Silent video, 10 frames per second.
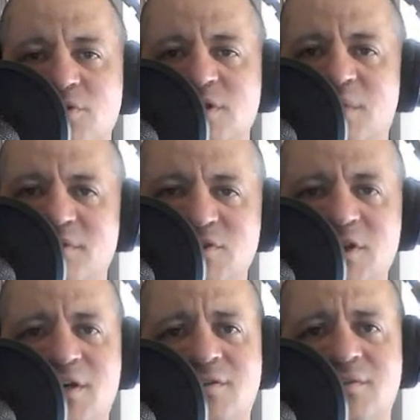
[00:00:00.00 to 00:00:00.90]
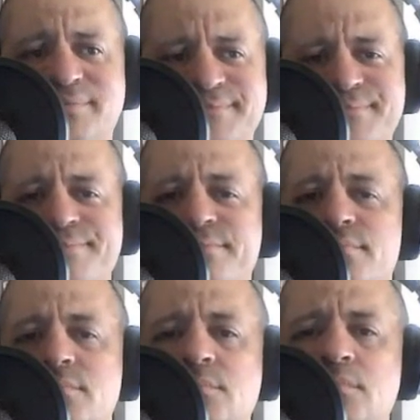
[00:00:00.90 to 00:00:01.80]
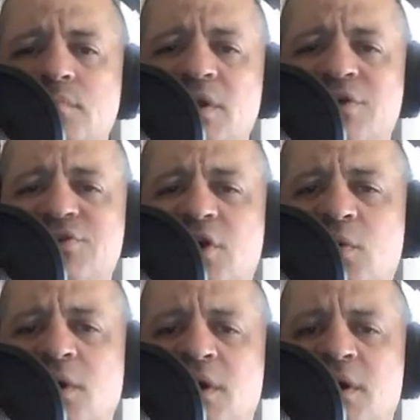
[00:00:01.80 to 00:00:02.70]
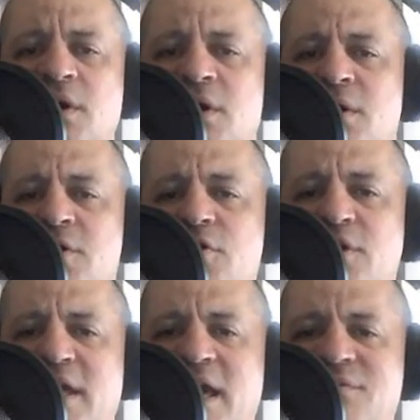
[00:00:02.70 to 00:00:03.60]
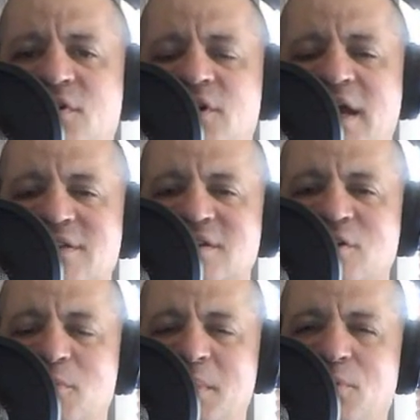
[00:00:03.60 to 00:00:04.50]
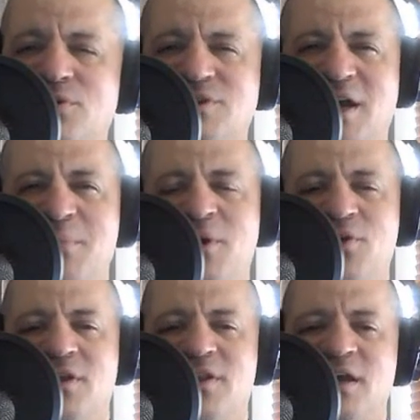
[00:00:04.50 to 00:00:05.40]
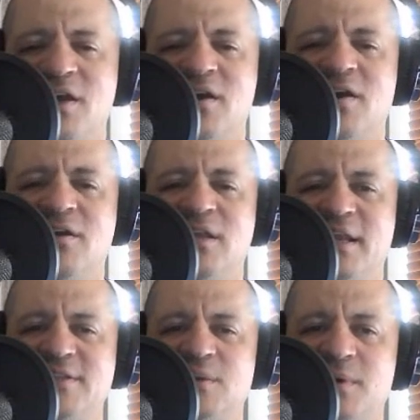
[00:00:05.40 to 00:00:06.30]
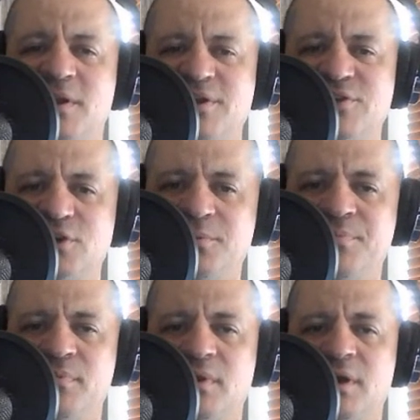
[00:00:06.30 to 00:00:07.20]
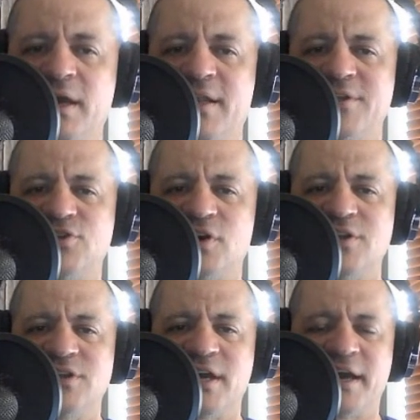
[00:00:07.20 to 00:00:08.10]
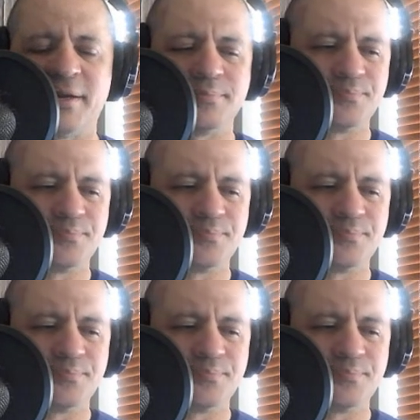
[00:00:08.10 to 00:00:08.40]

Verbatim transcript: see if it sticks. So, you know, they gave Good Hands a little bit more time here than they typically do, and they took on Decay.